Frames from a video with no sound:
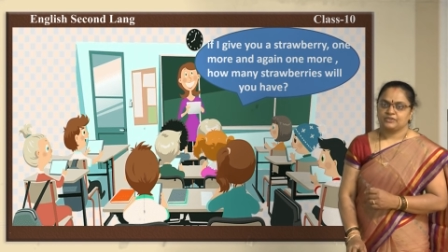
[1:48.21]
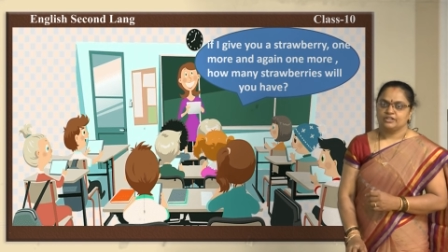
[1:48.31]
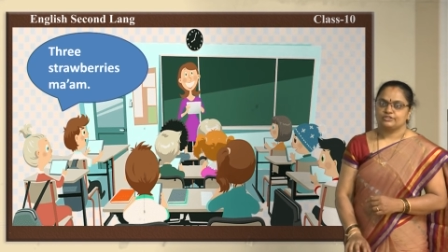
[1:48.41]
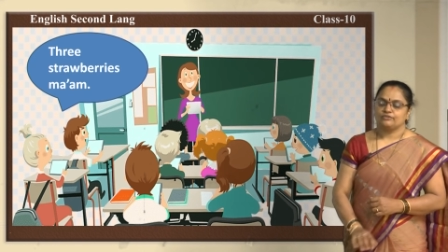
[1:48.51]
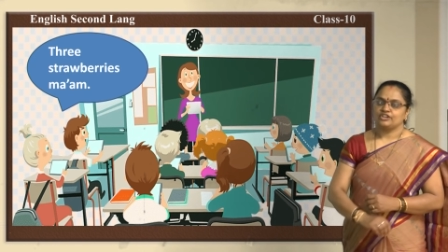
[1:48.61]

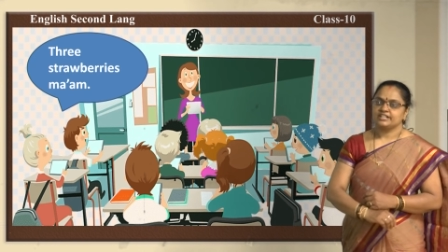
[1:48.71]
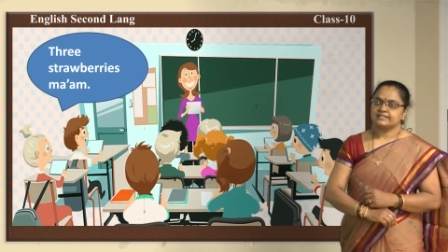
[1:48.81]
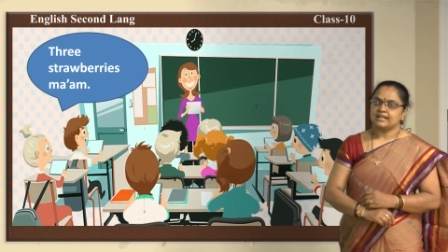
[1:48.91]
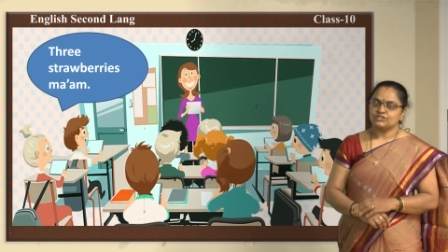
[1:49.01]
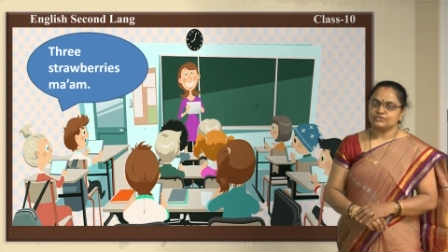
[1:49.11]
So what is
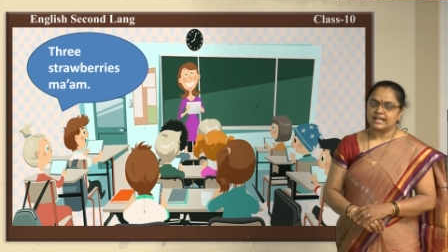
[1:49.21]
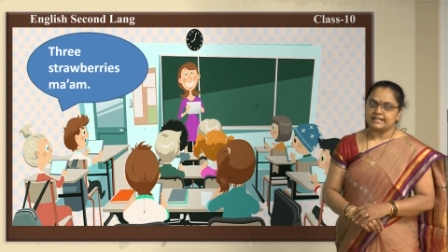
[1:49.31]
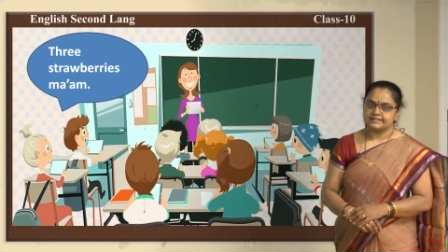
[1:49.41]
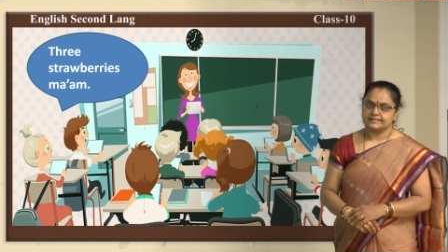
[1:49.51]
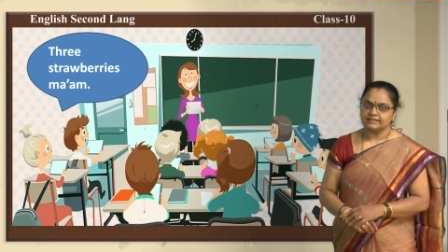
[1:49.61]
Raju's
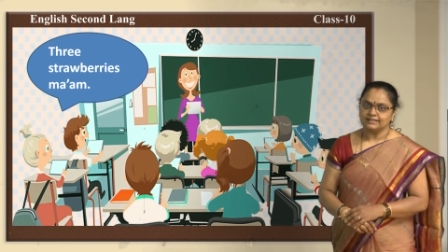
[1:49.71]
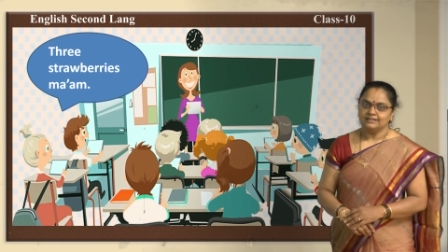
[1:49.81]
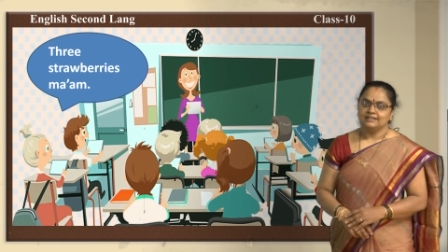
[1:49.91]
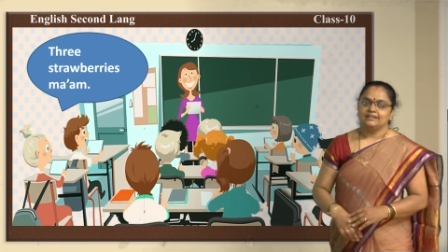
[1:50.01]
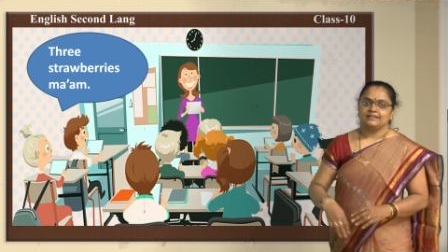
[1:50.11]
answer?
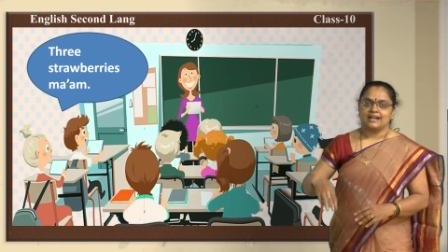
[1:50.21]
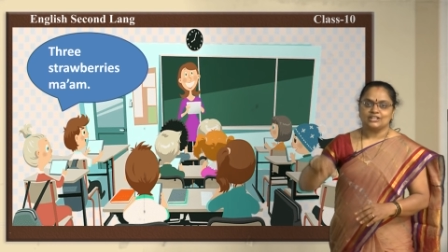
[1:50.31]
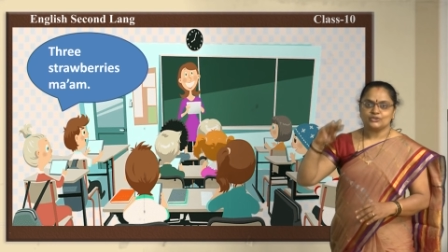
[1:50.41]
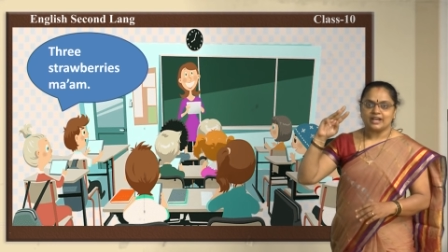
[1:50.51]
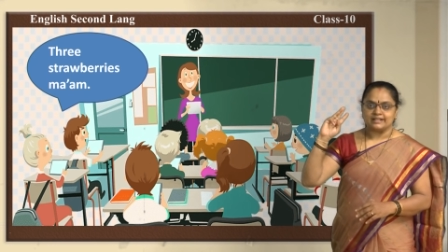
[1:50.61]

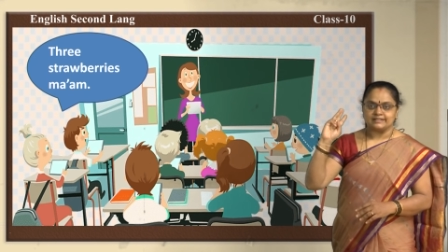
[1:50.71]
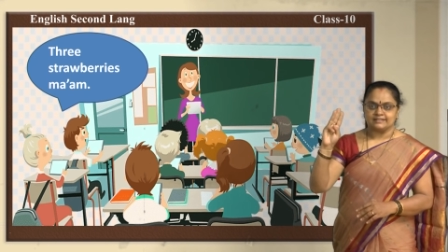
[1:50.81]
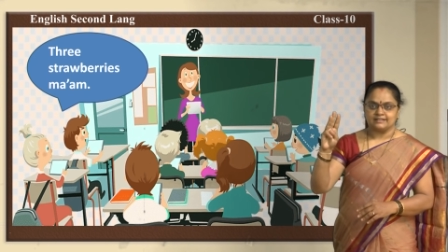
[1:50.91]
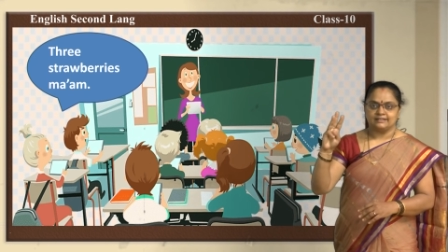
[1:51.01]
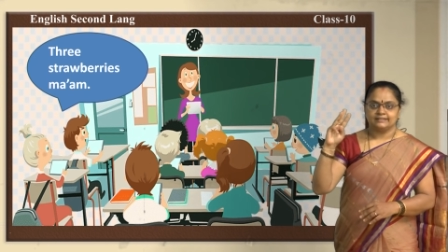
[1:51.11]
Raju
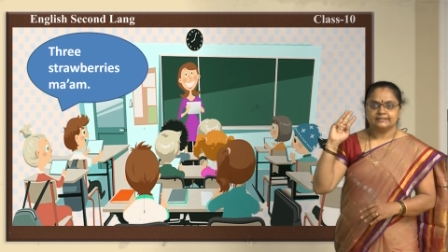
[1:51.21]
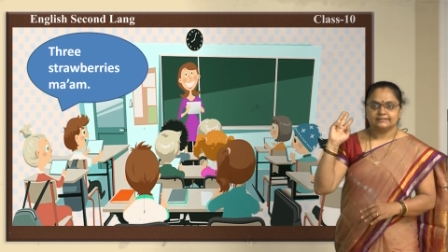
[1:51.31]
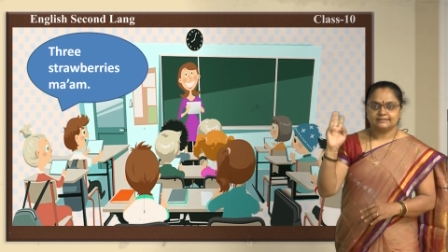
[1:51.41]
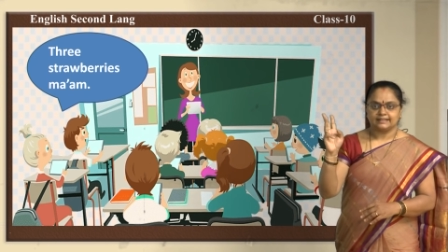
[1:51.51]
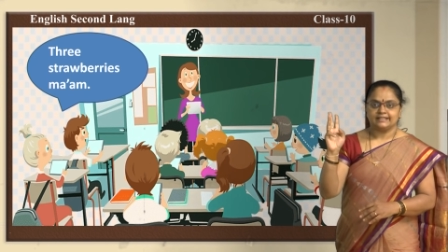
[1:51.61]
answered,
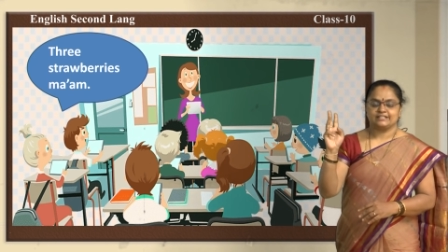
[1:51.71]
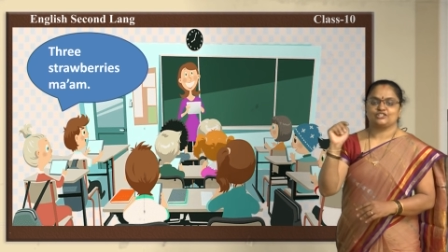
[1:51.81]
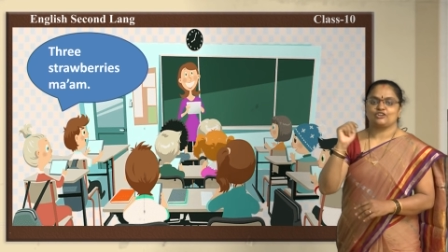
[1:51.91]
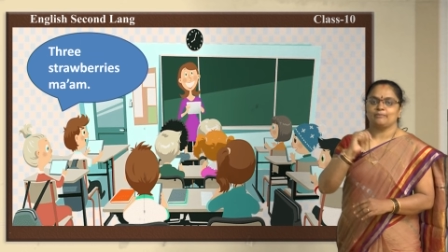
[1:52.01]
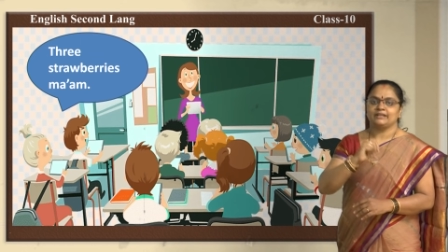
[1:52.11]
three
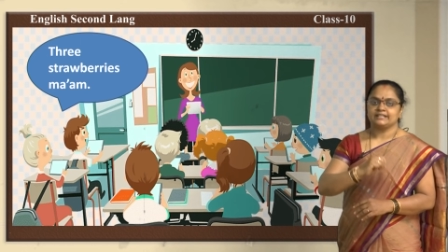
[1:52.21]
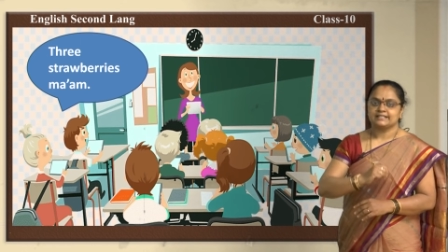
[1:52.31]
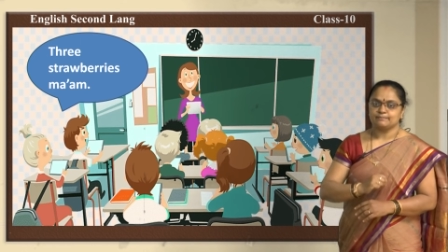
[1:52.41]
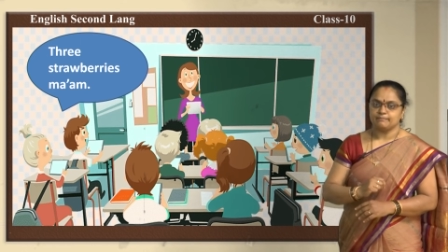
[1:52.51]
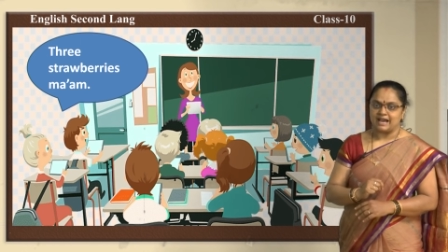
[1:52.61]

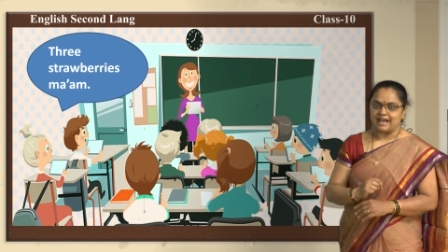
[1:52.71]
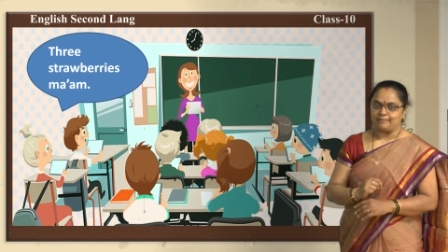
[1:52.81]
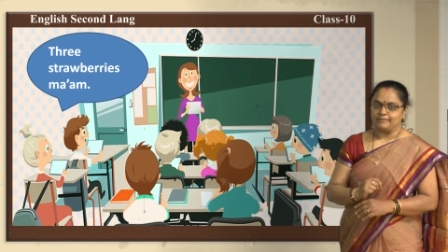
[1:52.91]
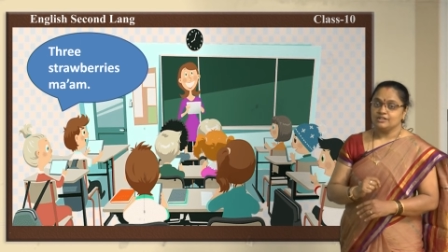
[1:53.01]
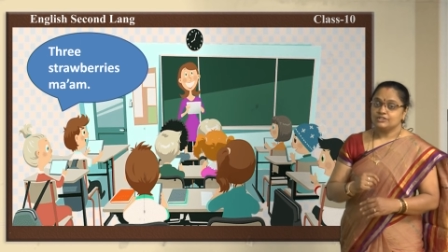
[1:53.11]
strawberries
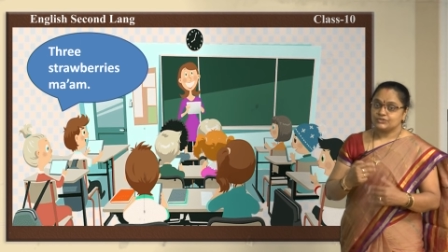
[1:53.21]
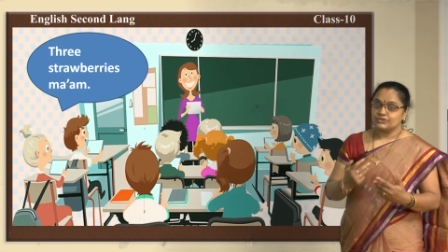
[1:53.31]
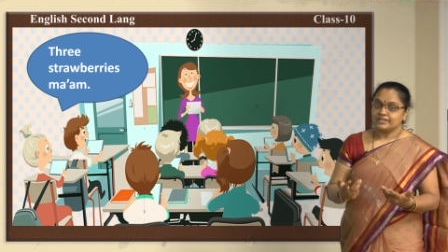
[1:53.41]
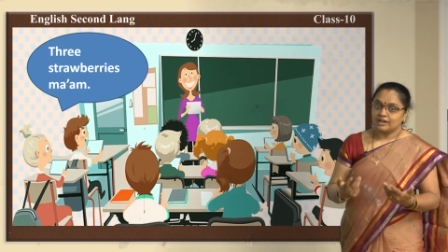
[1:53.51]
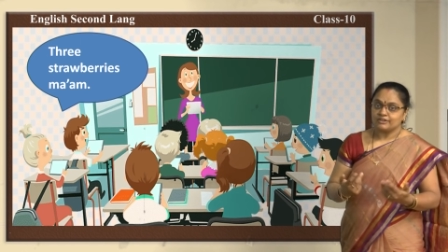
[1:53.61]
ma'am. So
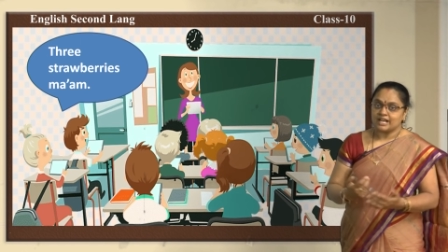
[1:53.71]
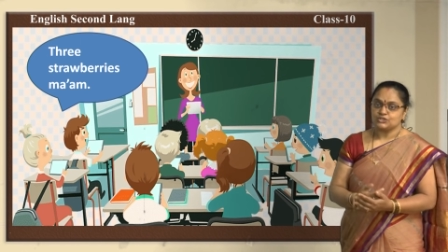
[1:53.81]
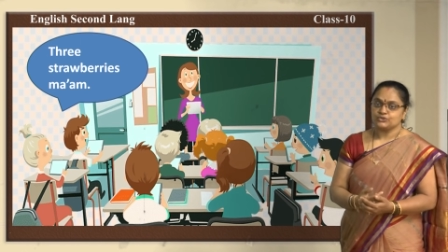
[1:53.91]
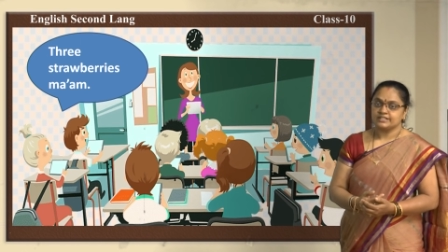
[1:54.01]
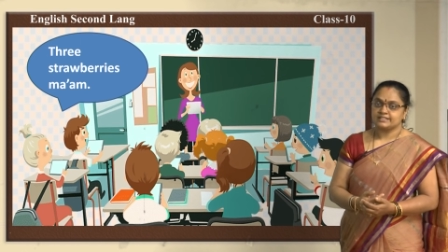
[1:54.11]
now
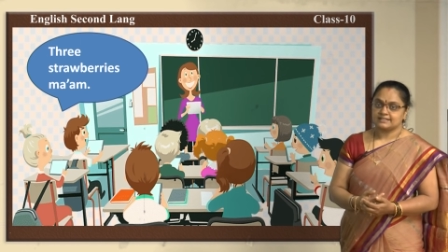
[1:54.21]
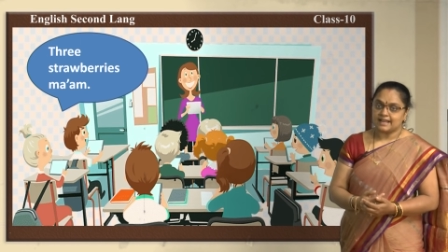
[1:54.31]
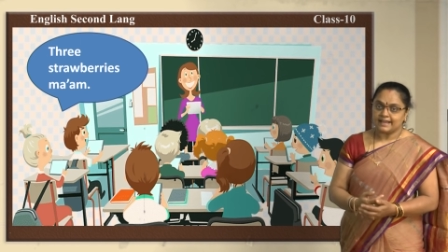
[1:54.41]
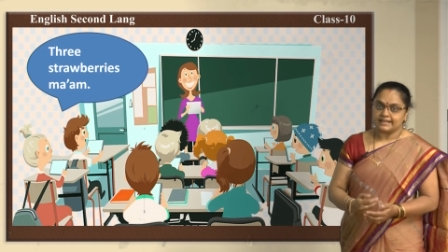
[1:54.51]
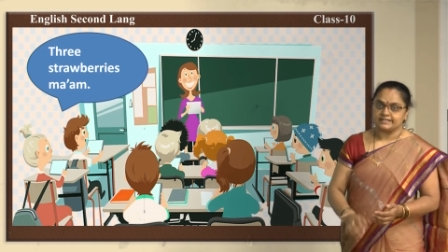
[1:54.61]
Raju is
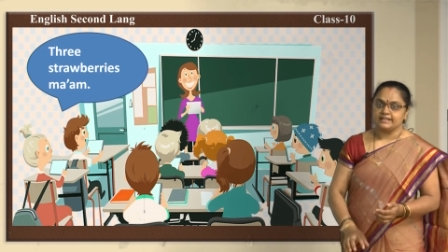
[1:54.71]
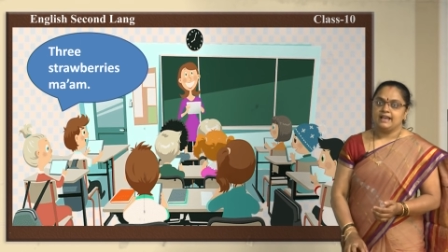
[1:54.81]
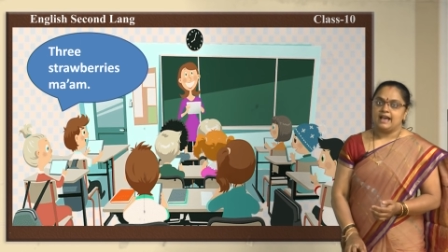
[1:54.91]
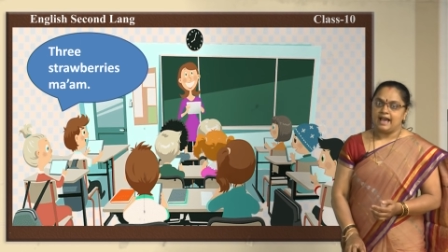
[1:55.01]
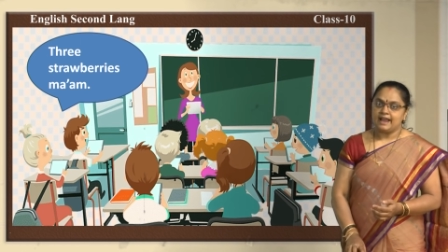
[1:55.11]
right
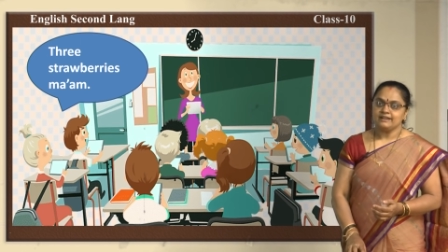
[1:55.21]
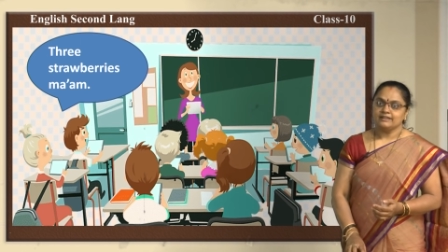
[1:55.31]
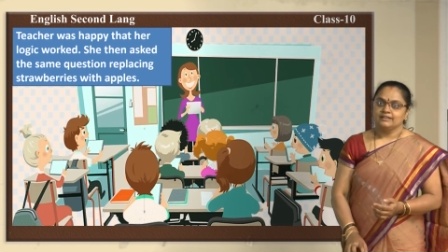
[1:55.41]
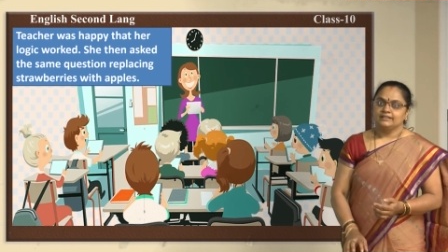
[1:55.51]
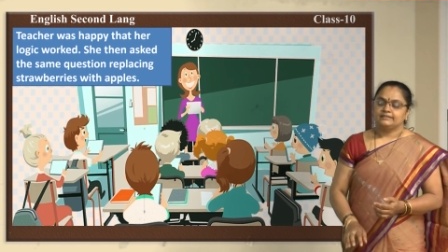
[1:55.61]
and
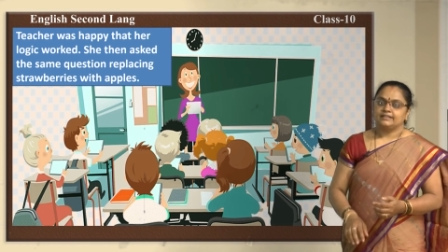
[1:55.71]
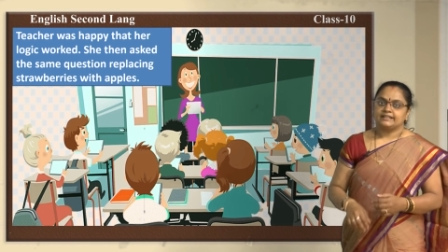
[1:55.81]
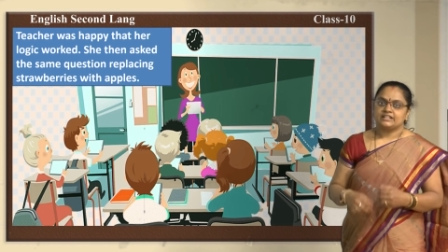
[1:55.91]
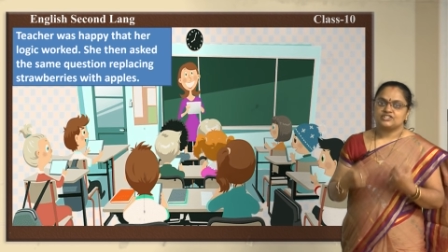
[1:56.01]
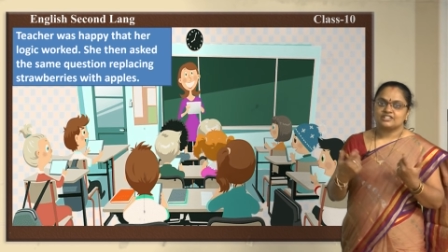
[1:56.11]
the
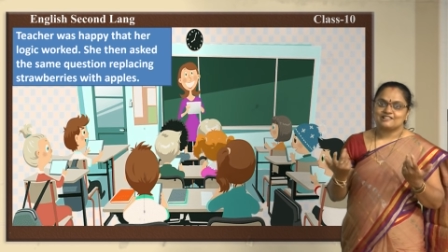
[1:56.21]
teacher's